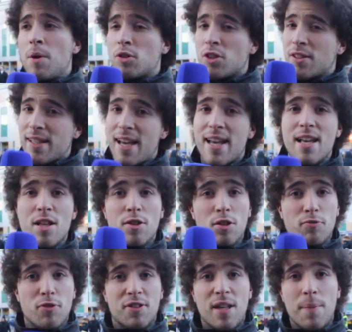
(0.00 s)
Today,
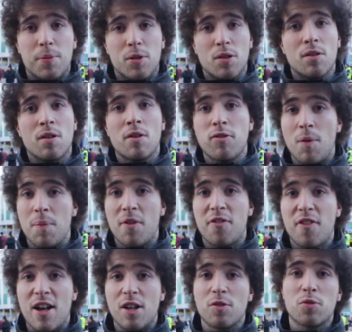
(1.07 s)
the reception from the
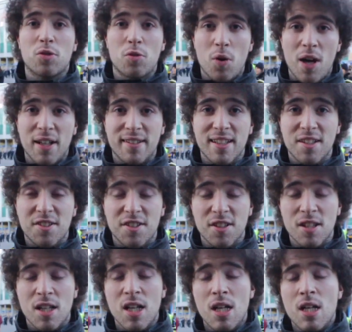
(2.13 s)
fans was quite
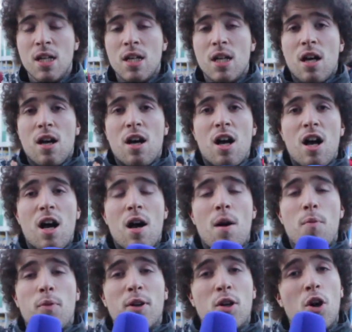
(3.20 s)
decent.
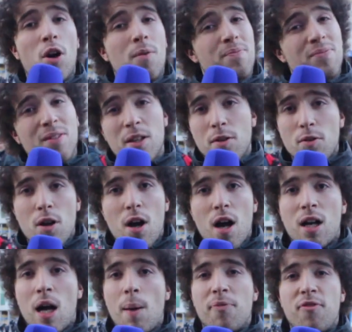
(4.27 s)
We got
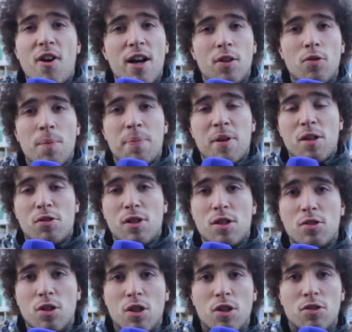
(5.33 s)
a cup final and
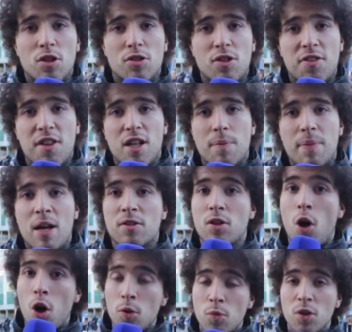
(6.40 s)
PSG to think about.
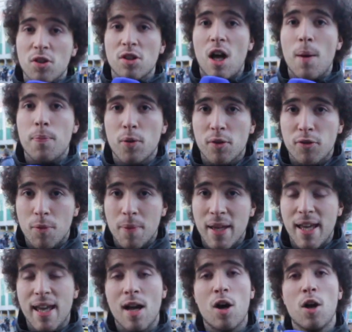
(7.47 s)
So onwards and upwards from
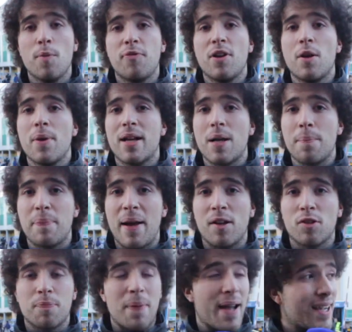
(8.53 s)
here. Hopefully we can
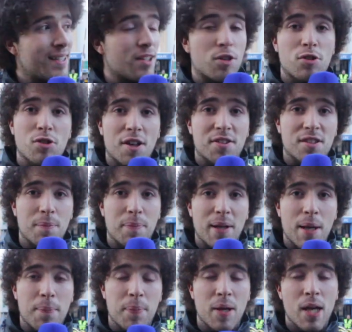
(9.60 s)
bounce back and it's just a
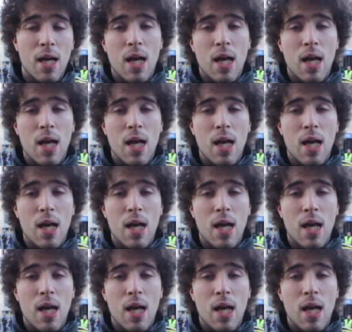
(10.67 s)
blip.